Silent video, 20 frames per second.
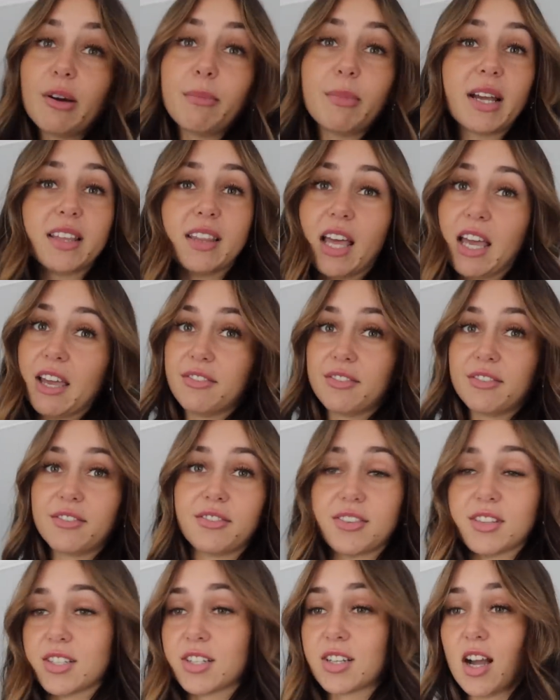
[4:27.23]
out my life
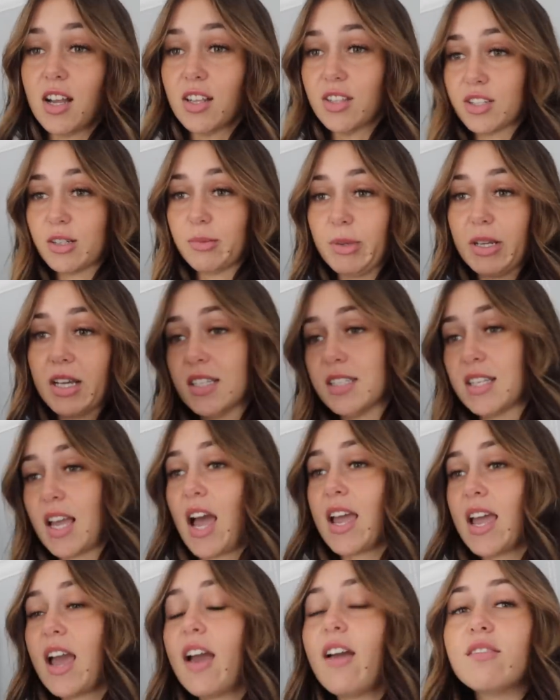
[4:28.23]
for this concert because
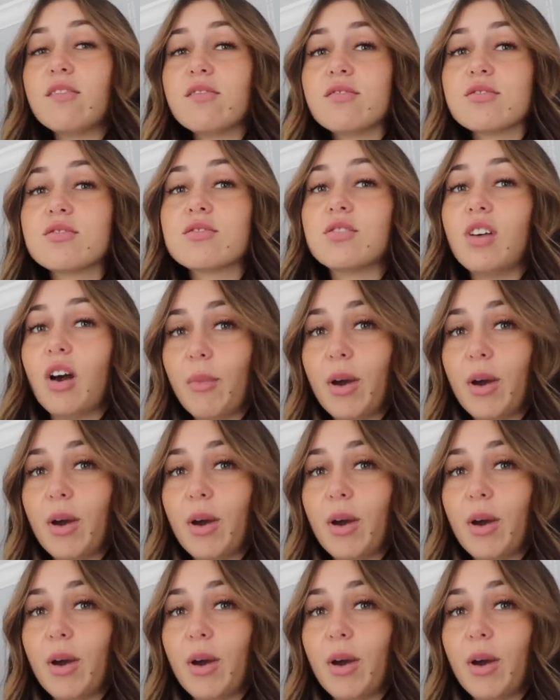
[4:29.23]
I have so